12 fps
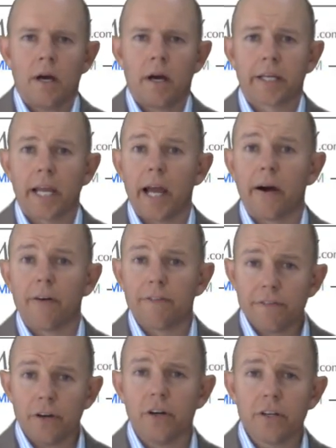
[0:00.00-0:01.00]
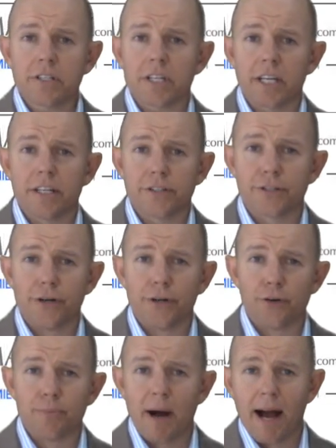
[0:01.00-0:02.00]
Okay, our first
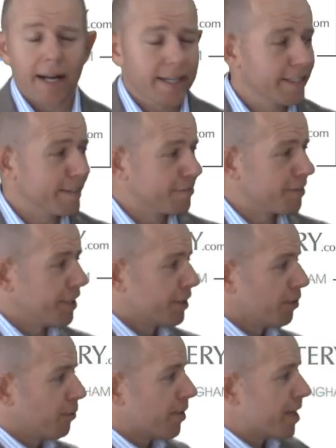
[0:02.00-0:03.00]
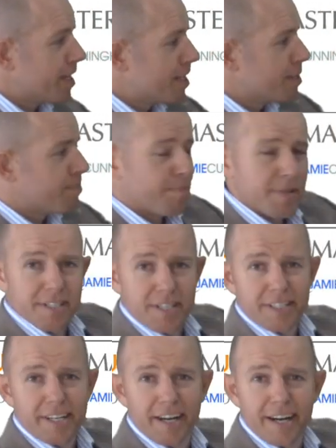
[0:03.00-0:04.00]
internal marketing vehicle is business
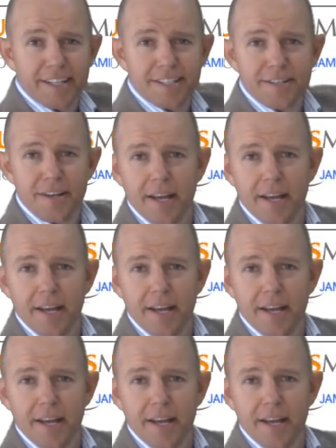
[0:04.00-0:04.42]
cards.